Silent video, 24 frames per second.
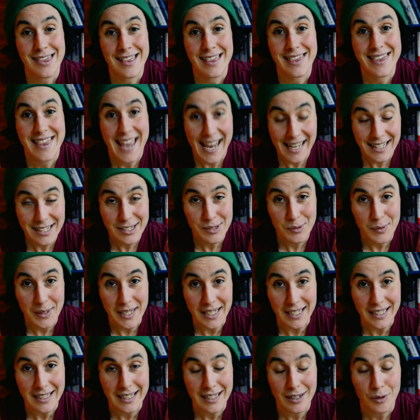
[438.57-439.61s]
Next
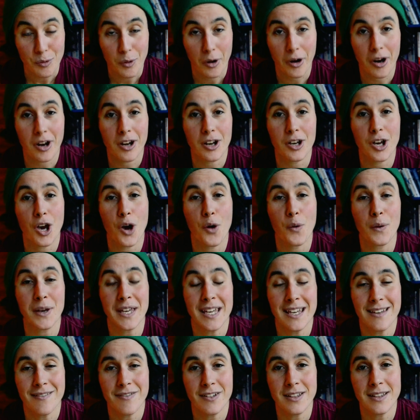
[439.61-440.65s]
week, we're gonna go
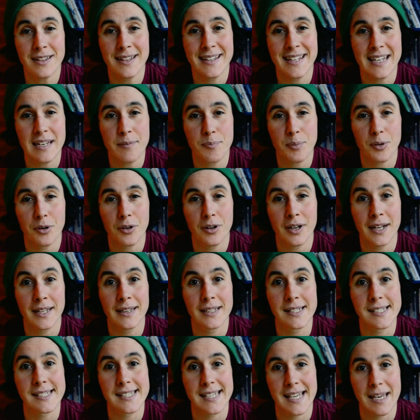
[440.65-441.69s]
even deeper in
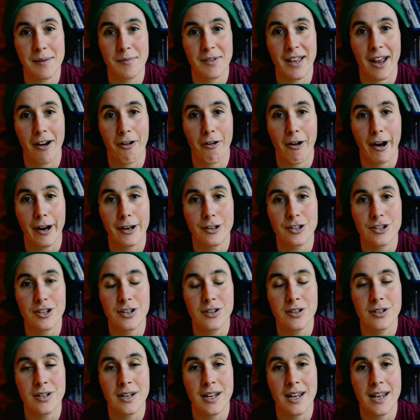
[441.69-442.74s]
the same
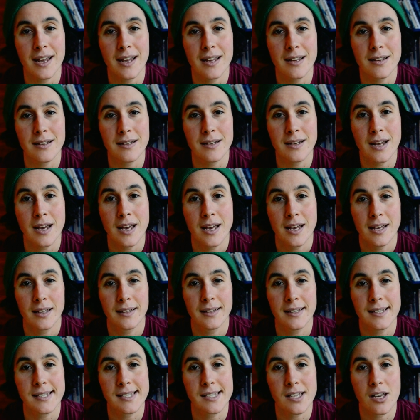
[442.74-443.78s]
direction and
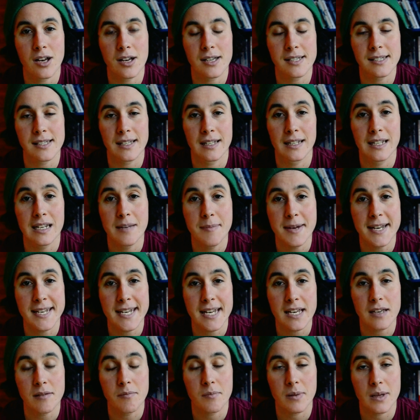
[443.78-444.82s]
discuss
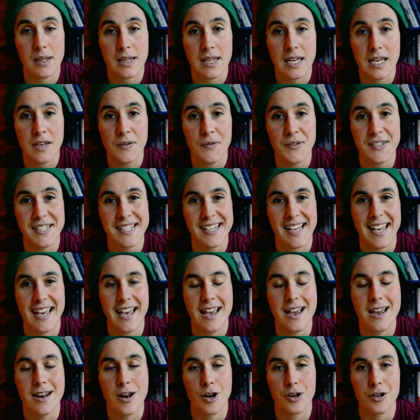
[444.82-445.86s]
limiting beliefs
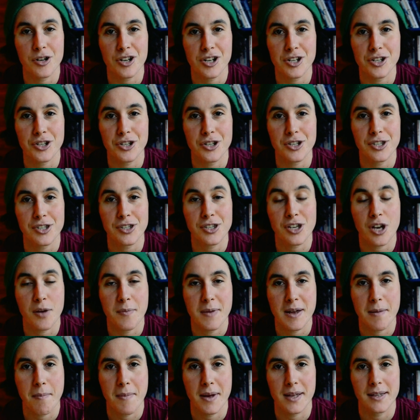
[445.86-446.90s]
and unconscious
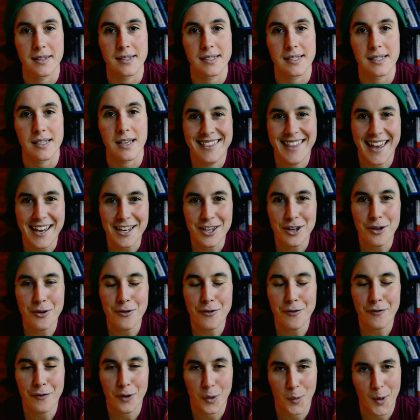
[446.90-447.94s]
commitments. Thank
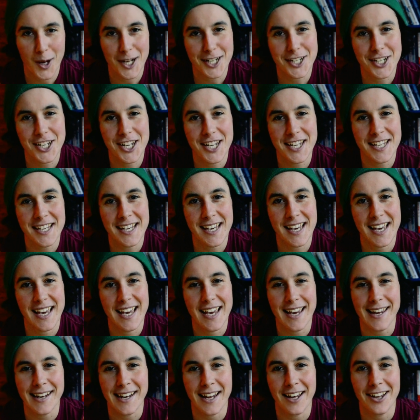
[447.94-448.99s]
you for watching,
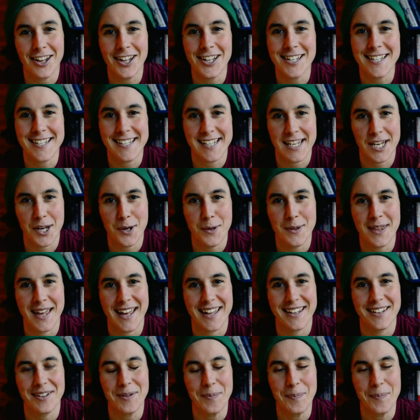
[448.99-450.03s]
and I'll see you then.